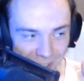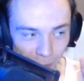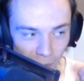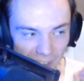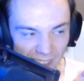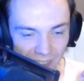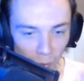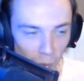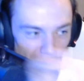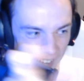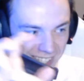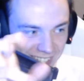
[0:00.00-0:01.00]
to win the
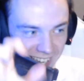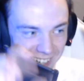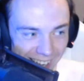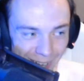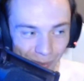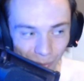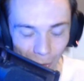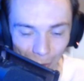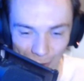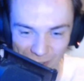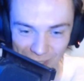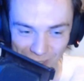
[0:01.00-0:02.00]
Wednesday night
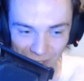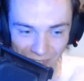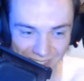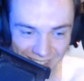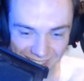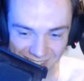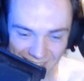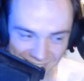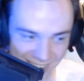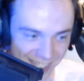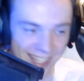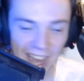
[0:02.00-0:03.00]
wars that don't
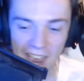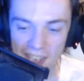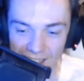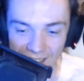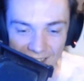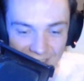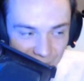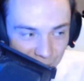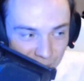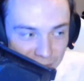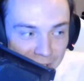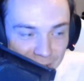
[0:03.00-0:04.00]
exist.
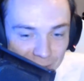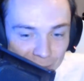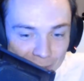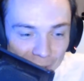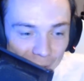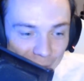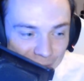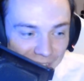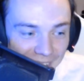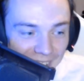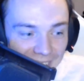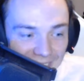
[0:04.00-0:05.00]
You think you know
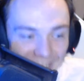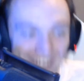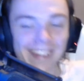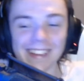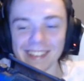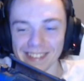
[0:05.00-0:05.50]
me?